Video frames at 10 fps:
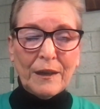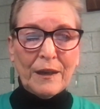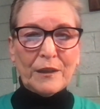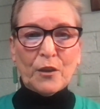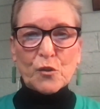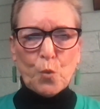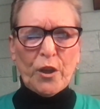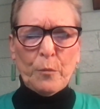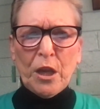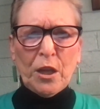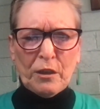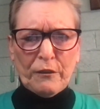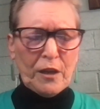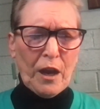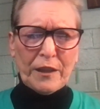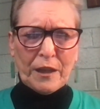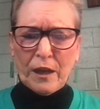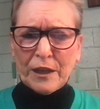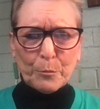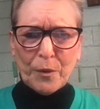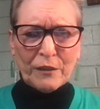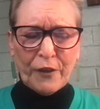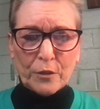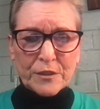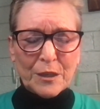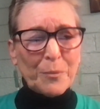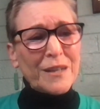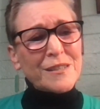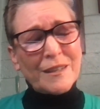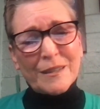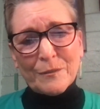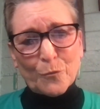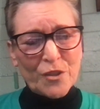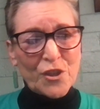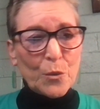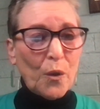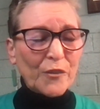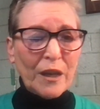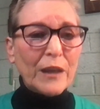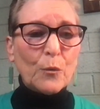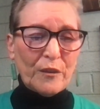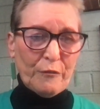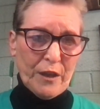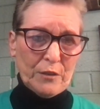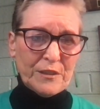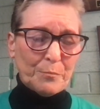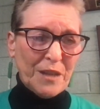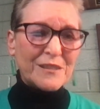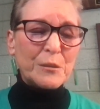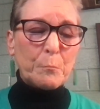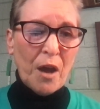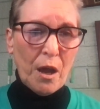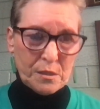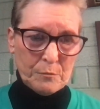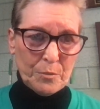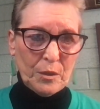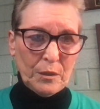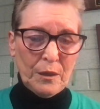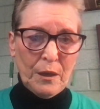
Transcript: And he goes, "What do you mean, though? The guy that got hit by the foul tip?" I said, "Rich, he wasn't hit with a foul tip. That's impossible.